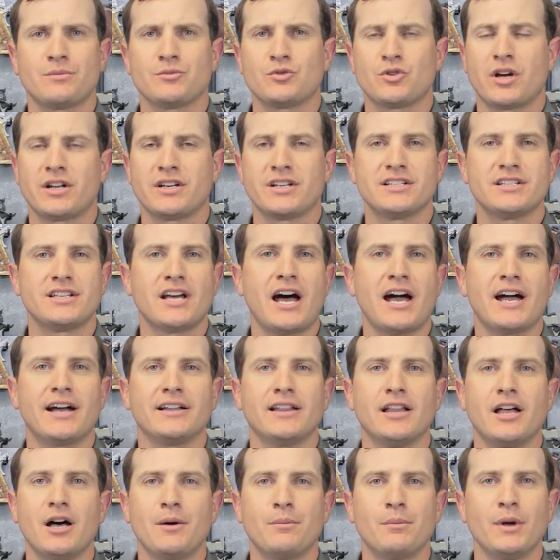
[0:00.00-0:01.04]
I'm trying to
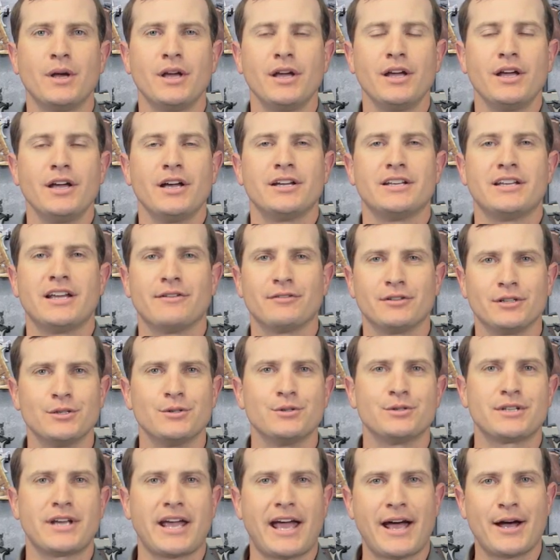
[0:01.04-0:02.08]
dial up. You ever
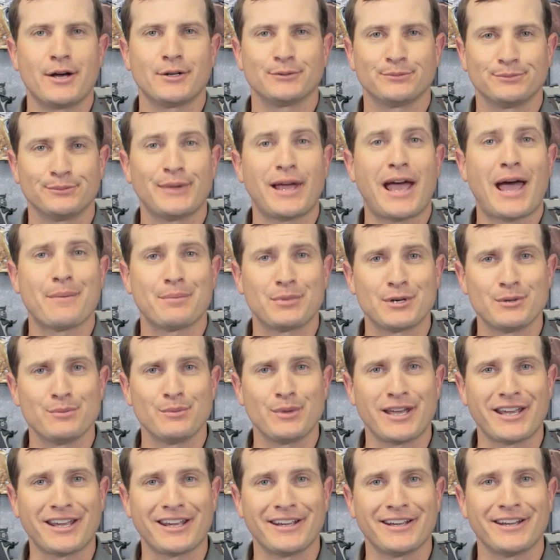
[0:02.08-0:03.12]
lose count? Happened to
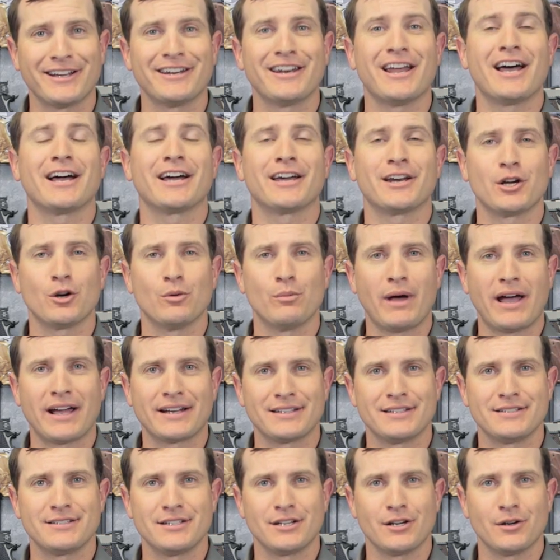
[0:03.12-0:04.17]
me. Now I got to go
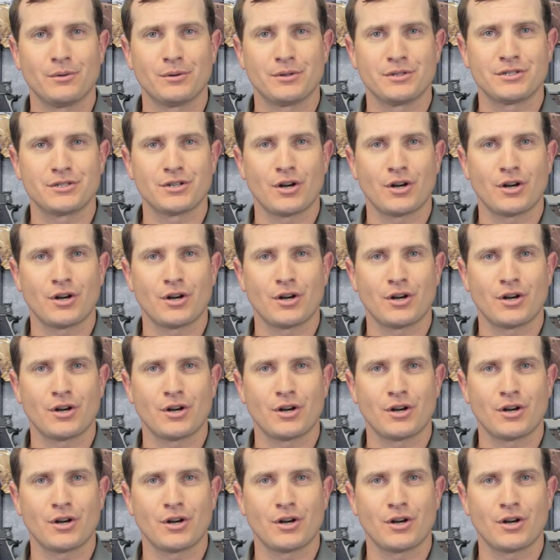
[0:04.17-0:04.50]
back to zero and